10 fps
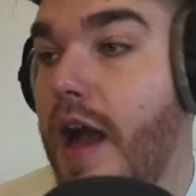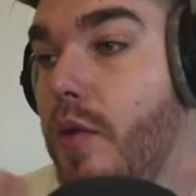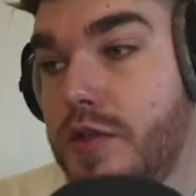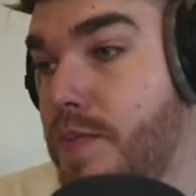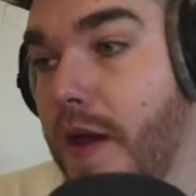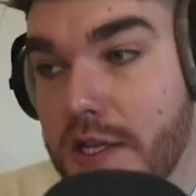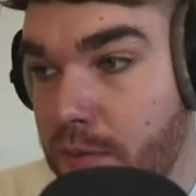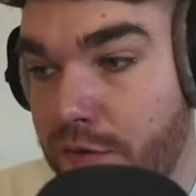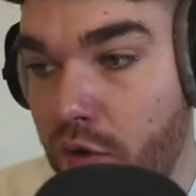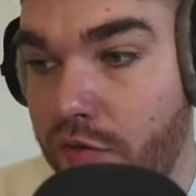Spurs
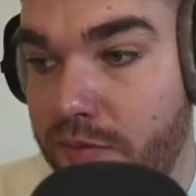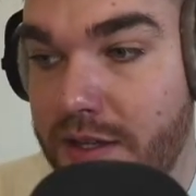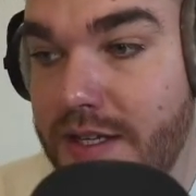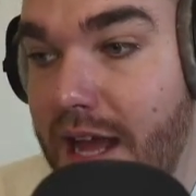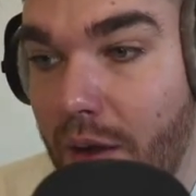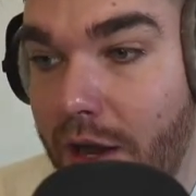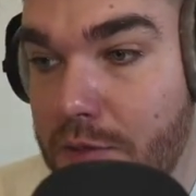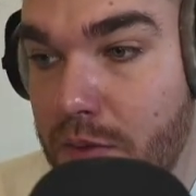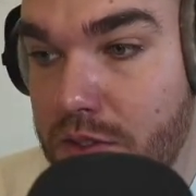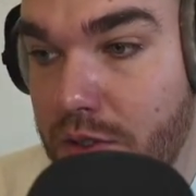move forward from this and how Ange
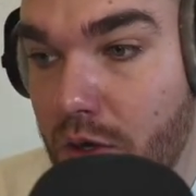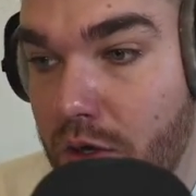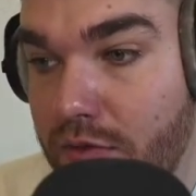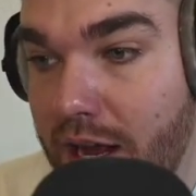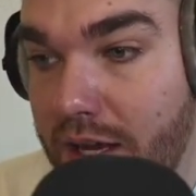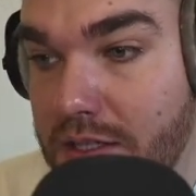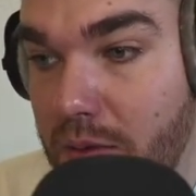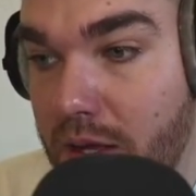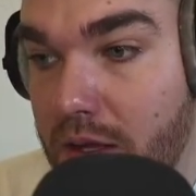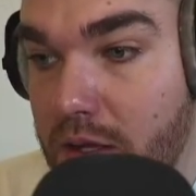Postecoglou reacts to
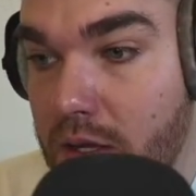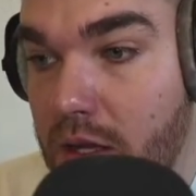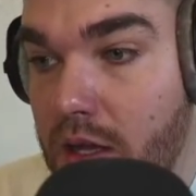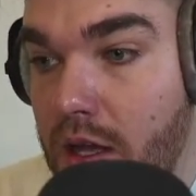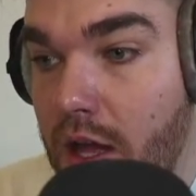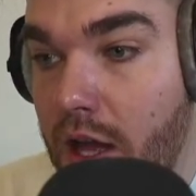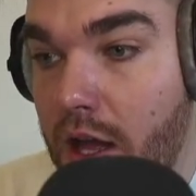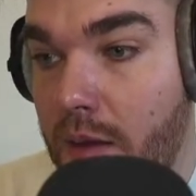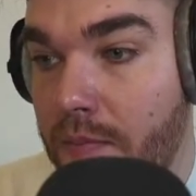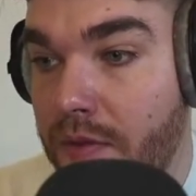it.
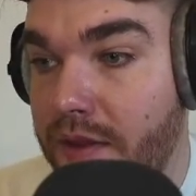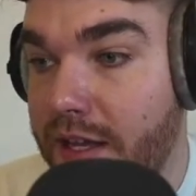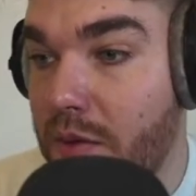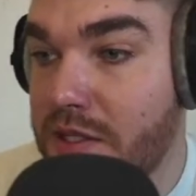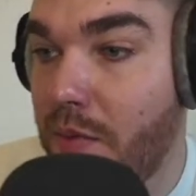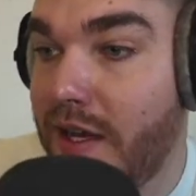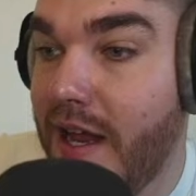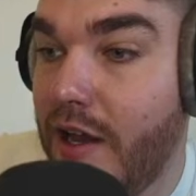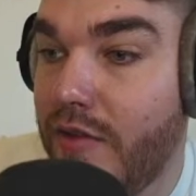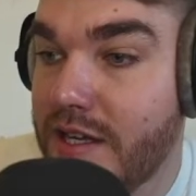Nikhil said we
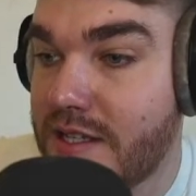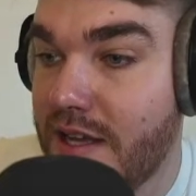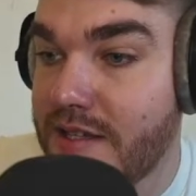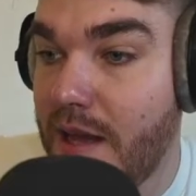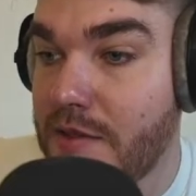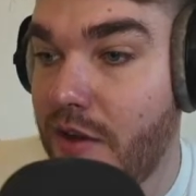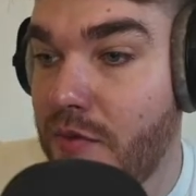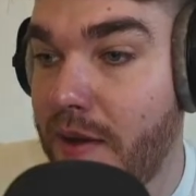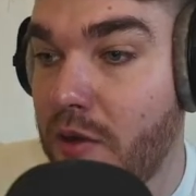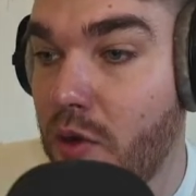let Lloris stay as captain after
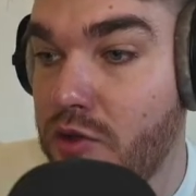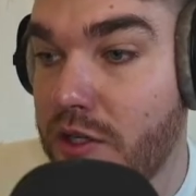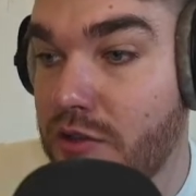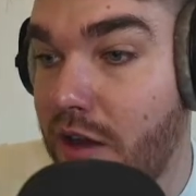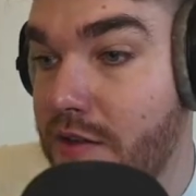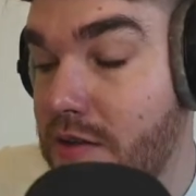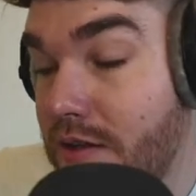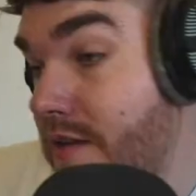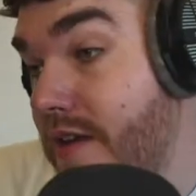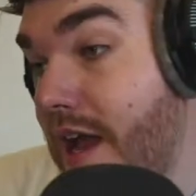being caught drink driving. So
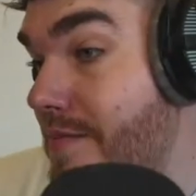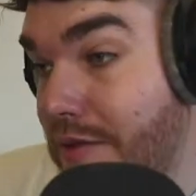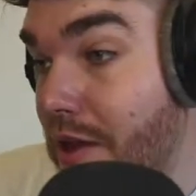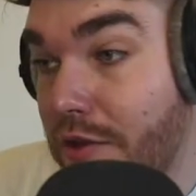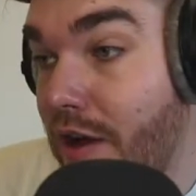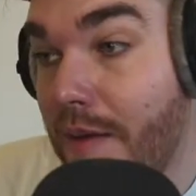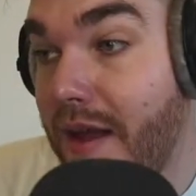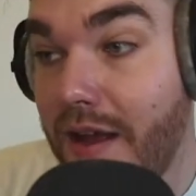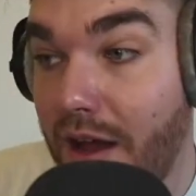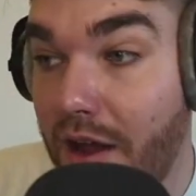that, you're right,
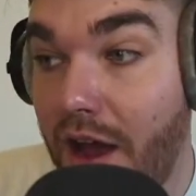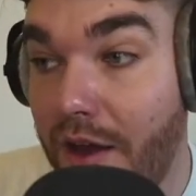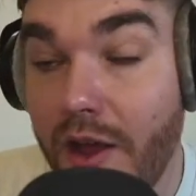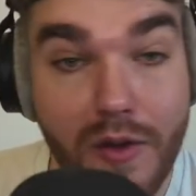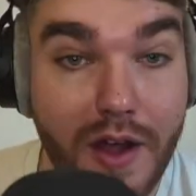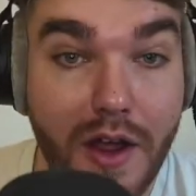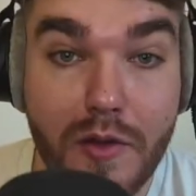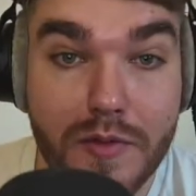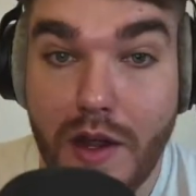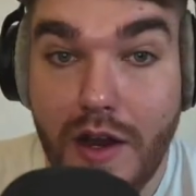mate. I
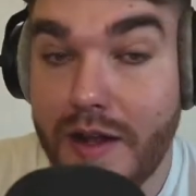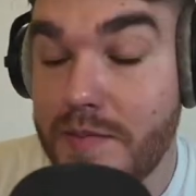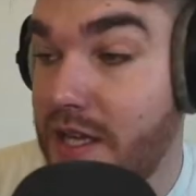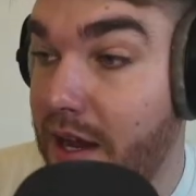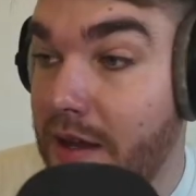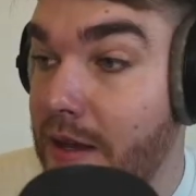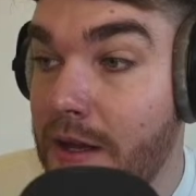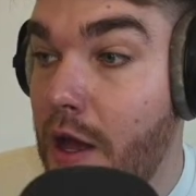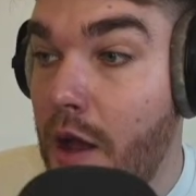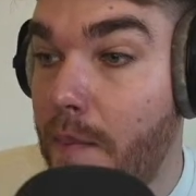know. Like I'm saying,
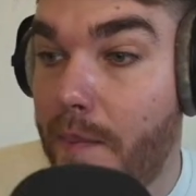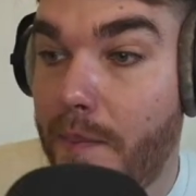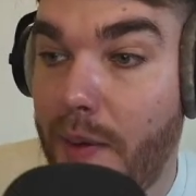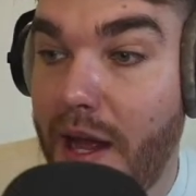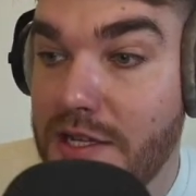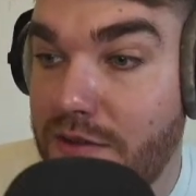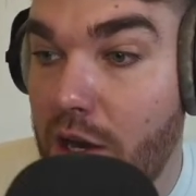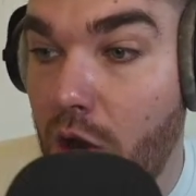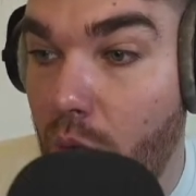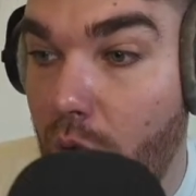players have done
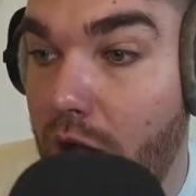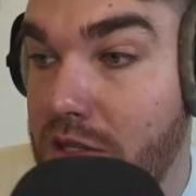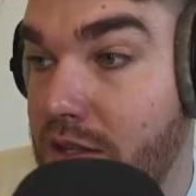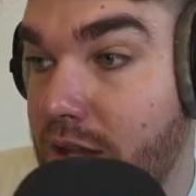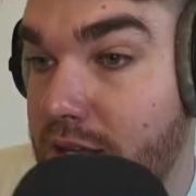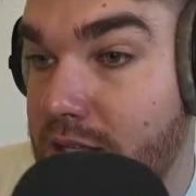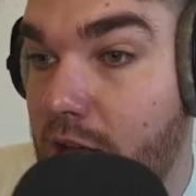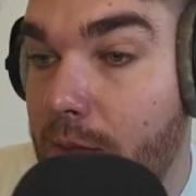a lot worse than this.